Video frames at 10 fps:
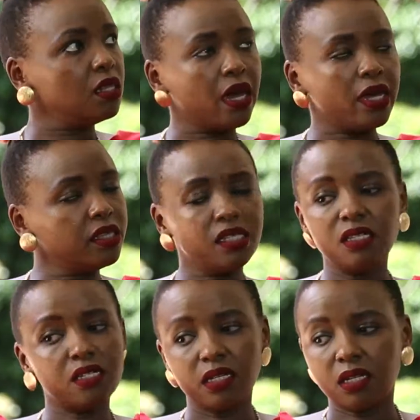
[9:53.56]
Uh, this
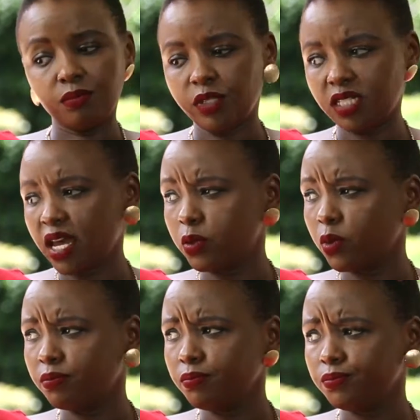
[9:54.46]
is a this hard
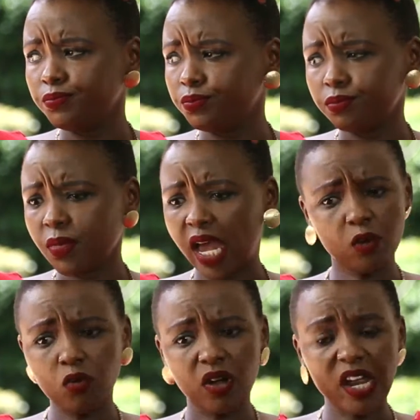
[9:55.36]
one. I
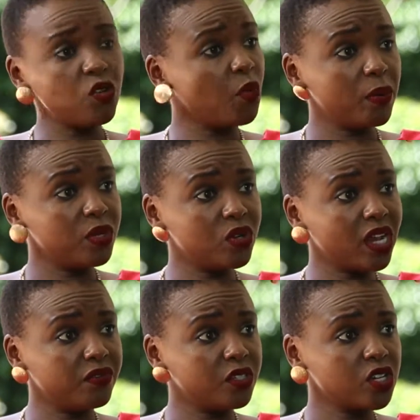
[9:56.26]
don't know. I don't know why we don't
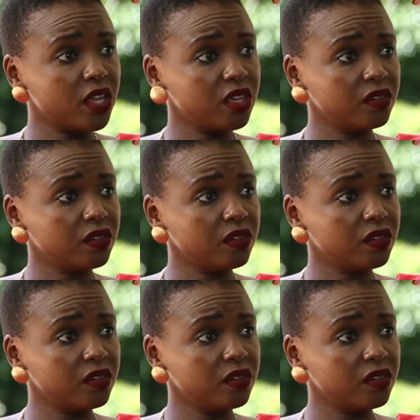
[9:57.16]
love each other.